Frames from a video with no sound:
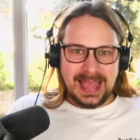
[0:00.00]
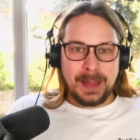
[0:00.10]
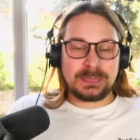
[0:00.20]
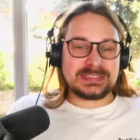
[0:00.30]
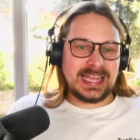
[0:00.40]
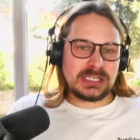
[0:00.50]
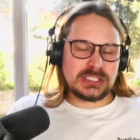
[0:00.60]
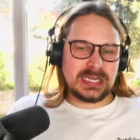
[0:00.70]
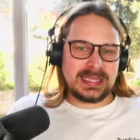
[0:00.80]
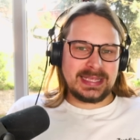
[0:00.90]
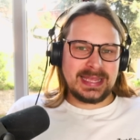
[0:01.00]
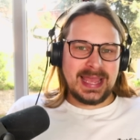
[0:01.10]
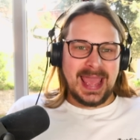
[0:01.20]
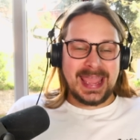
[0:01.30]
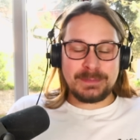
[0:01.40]
and potentially
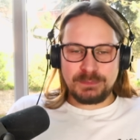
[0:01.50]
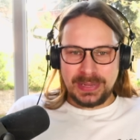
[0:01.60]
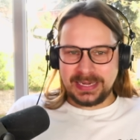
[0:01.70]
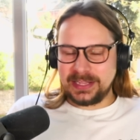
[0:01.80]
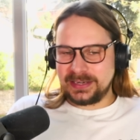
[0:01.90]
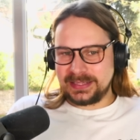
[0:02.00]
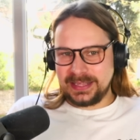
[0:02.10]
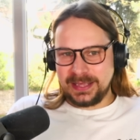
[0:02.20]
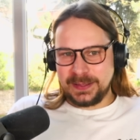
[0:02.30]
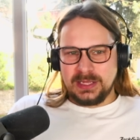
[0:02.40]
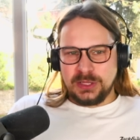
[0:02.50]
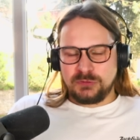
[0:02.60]
1 billion a year.